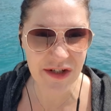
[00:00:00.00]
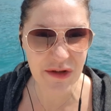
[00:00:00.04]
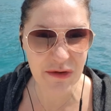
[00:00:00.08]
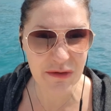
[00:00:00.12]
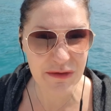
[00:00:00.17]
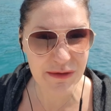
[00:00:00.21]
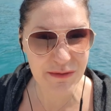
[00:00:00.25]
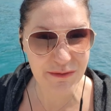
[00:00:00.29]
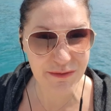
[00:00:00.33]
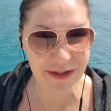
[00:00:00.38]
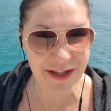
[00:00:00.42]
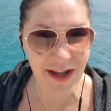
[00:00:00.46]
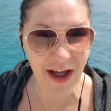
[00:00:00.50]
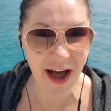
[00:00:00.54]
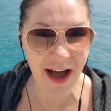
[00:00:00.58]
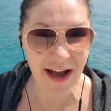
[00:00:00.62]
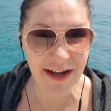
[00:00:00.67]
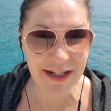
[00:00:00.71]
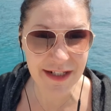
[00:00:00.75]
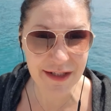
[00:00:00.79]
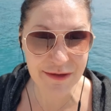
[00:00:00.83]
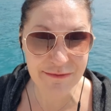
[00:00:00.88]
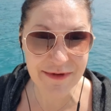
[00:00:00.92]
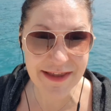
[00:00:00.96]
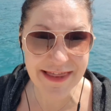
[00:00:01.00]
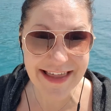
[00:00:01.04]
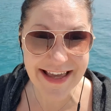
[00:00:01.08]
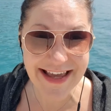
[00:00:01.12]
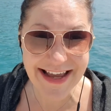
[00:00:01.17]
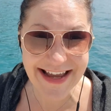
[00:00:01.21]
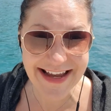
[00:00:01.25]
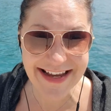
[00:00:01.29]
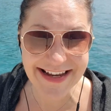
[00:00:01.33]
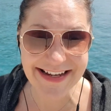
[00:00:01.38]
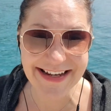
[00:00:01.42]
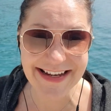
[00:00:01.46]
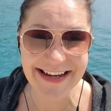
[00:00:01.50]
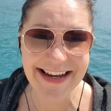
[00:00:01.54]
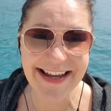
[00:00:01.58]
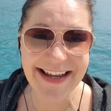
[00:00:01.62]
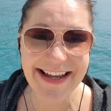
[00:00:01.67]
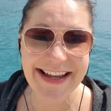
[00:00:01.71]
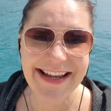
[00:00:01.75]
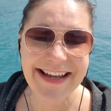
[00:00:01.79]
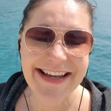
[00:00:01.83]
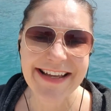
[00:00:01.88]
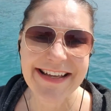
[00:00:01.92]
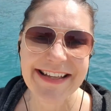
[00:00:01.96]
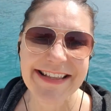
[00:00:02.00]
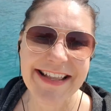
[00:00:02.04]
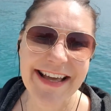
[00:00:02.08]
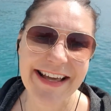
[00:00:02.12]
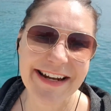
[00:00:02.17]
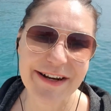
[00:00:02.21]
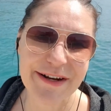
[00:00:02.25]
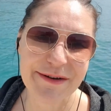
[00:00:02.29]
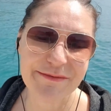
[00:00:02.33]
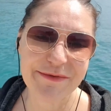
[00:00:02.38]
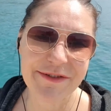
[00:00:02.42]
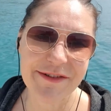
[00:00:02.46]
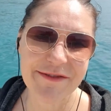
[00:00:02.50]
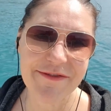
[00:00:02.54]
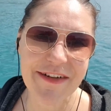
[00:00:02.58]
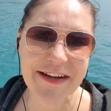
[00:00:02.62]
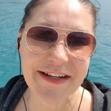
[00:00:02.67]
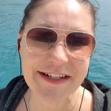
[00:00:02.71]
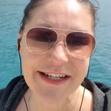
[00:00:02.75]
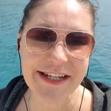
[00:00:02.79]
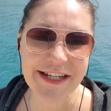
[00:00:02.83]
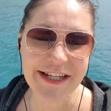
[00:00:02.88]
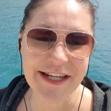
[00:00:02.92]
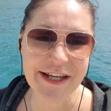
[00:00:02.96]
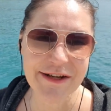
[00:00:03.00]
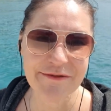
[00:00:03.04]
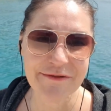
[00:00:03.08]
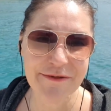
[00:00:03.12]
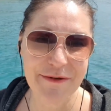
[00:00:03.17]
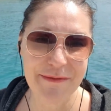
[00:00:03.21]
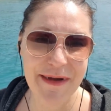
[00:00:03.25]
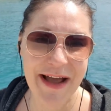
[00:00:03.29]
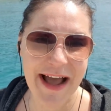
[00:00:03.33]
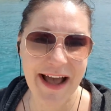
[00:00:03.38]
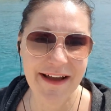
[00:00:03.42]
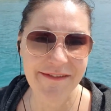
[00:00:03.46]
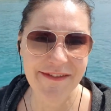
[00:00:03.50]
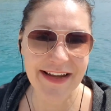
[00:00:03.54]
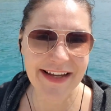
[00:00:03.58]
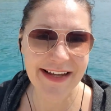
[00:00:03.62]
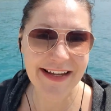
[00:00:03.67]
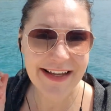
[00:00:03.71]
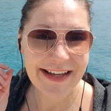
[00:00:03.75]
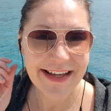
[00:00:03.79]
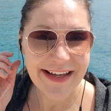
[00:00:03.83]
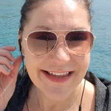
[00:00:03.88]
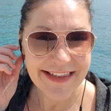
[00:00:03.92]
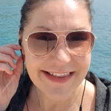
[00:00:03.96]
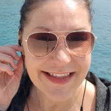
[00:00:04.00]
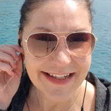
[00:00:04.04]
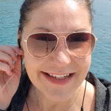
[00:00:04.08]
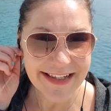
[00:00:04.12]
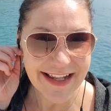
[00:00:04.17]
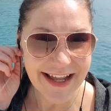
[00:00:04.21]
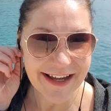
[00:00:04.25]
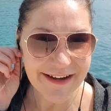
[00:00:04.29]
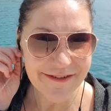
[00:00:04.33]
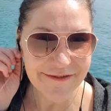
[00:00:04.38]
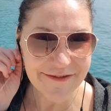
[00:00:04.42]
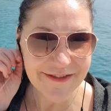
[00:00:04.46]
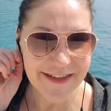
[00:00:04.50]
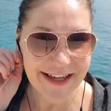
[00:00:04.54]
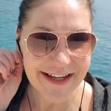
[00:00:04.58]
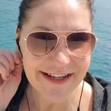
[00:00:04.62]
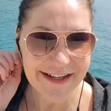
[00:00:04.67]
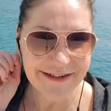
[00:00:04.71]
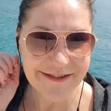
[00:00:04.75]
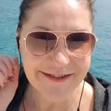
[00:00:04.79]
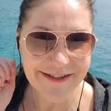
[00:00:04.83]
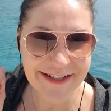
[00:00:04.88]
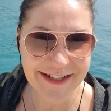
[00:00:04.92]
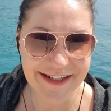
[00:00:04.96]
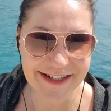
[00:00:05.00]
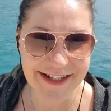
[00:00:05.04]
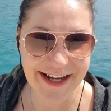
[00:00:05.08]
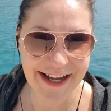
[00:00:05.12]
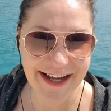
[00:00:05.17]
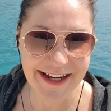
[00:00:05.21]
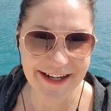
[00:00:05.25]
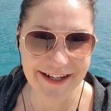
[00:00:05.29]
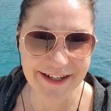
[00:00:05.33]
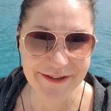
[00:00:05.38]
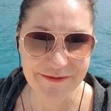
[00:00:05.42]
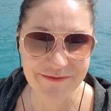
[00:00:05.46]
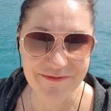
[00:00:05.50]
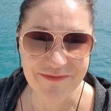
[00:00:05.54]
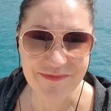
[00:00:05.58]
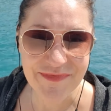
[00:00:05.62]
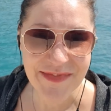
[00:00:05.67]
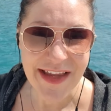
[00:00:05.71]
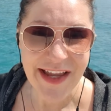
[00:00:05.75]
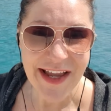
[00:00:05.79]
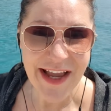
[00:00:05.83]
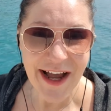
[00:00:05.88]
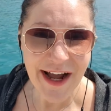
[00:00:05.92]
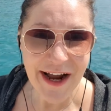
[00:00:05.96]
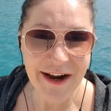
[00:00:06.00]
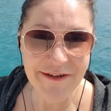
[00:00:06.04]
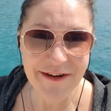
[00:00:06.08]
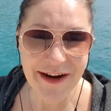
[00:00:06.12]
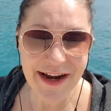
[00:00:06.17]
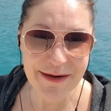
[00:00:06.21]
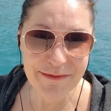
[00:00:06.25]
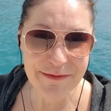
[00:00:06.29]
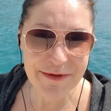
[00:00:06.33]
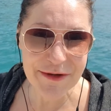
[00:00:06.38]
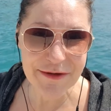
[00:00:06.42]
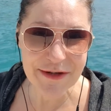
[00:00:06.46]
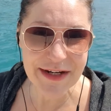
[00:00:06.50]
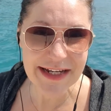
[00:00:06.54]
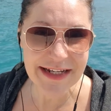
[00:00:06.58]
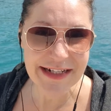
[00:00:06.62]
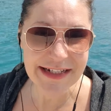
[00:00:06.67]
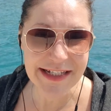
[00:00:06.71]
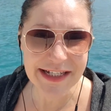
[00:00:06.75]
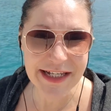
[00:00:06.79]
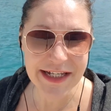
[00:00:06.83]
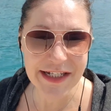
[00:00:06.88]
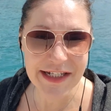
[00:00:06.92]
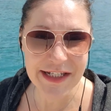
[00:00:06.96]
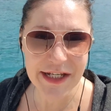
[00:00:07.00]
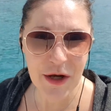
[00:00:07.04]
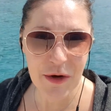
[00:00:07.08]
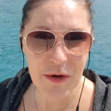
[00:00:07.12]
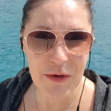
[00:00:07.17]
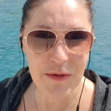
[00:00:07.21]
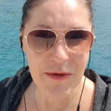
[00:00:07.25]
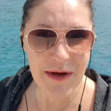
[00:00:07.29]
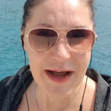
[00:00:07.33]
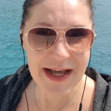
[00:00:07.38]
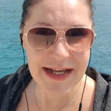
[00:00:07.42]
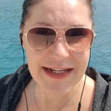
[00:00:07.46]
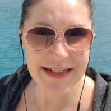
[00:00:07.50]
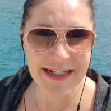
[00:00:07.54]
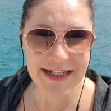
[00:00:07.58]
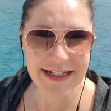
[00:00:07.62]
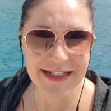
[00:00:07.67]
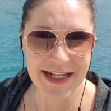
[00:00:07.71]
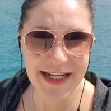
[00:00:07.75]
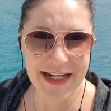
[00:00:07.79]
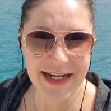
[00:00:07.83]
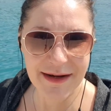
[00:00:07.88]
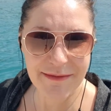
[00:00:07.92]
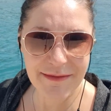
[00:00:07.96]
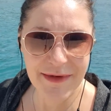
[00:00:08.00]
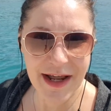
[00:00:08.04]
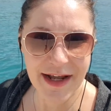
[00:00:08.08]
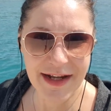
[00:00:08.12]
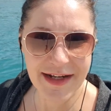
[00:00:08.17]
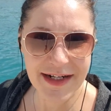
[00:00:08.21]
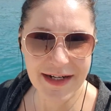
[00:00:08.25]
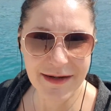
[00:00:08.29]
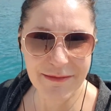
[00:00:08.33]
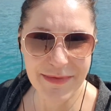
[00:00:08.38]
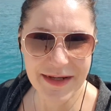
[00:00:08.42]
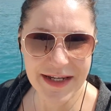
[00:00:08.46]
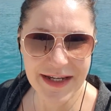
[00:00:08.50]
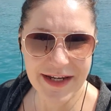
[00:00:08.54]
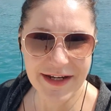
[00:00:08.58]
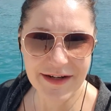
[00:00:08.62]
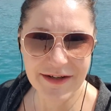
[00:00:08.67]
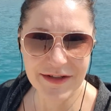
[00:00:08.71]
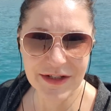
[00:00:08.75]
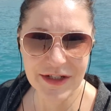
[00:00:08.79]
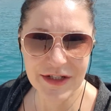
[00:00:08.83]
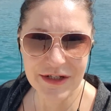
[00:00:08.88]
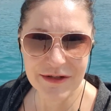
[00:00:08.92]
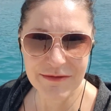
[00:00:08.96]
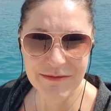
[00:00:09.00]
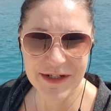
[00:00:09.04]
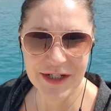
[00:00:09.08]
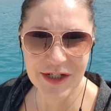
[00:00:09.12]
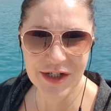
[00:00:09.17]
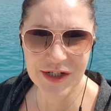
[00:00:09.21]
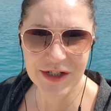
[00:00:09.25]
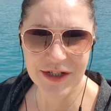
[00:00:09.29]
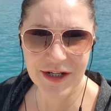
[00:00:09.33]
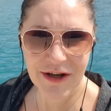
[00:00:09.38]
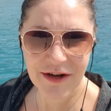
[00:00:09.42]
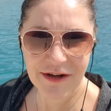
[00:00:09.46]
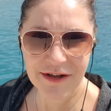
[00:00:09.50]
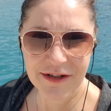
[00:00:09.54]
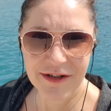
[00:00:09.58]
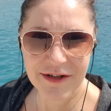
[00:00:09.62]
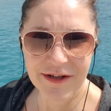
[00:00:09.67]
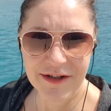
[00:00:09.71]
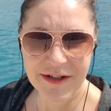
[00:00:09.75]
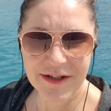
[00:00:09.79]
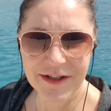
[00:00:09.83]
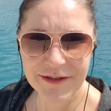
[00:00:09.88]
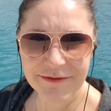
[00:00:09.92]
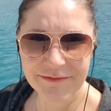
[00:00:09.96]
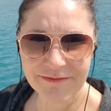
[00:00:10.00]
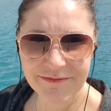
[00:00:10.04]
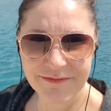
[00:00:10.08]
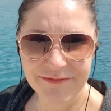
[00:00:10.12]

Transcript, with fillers: those blocks within that are preventing you from having the life that you desire. Mm-hmm. All right, beauties. So, as I said, I'm not going to be here too much longer.